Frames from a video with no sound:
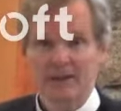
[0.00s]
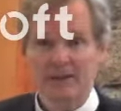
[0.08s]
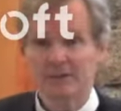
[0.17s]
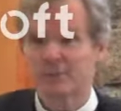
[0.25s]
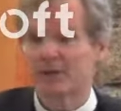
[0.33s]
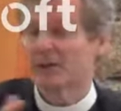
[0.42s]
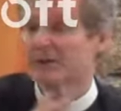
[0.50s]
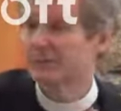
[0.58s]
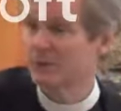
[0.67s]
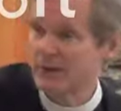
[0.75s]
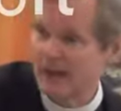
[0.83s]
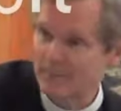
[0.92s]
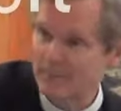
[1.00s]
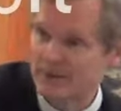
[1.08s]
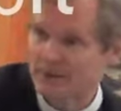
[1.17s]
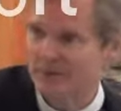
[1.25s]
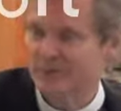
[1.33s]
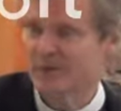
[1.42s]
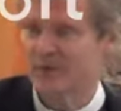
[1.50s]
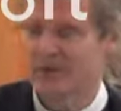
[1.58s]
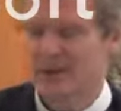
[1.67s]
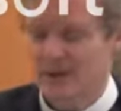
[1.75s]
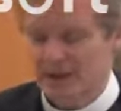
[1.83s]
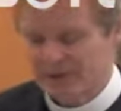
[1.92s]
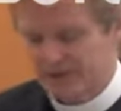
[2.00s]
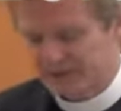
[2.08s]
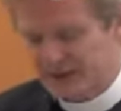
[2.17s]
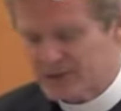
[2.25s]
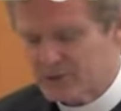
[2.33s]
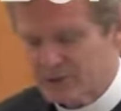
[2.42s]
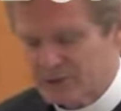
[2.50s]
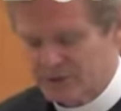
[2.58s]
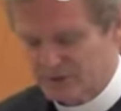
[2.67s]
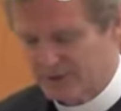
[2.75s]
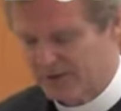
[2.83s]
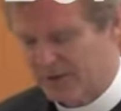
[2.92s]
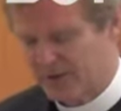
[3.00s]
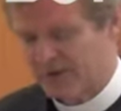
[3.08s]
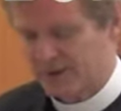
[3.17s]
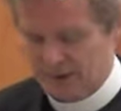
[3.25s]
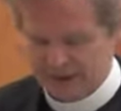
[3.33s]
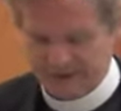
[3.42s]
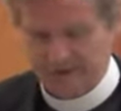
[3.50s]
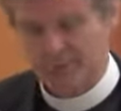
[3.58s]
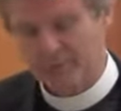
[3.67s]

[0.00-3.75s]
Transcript: It's because of what happened. So that's what's going on.